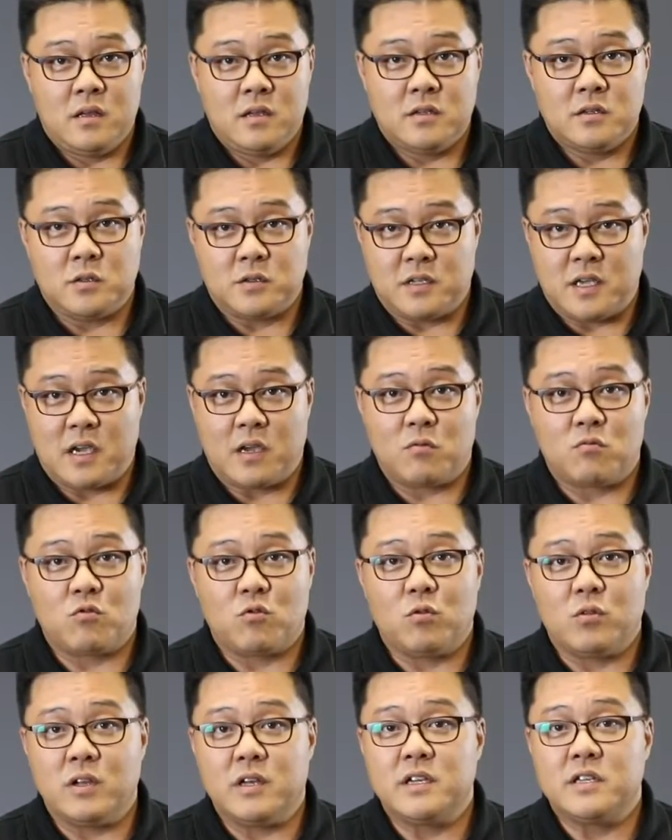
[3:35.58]
So second
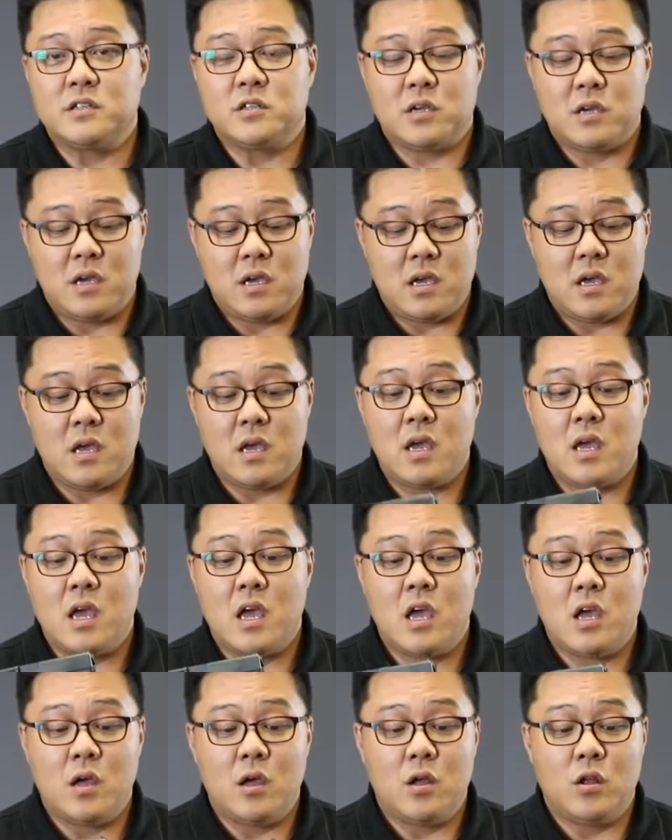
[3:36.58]
rule is,
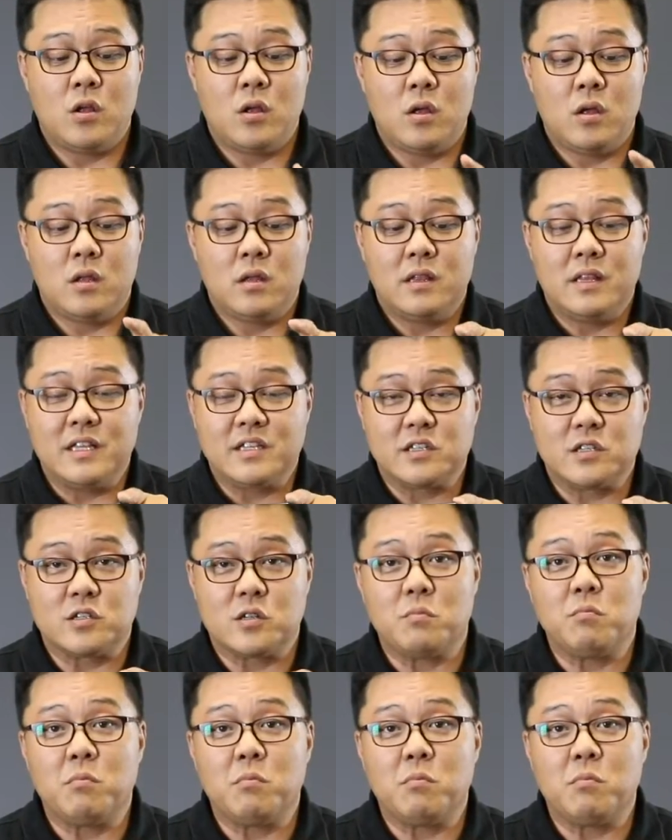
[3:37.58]
this is the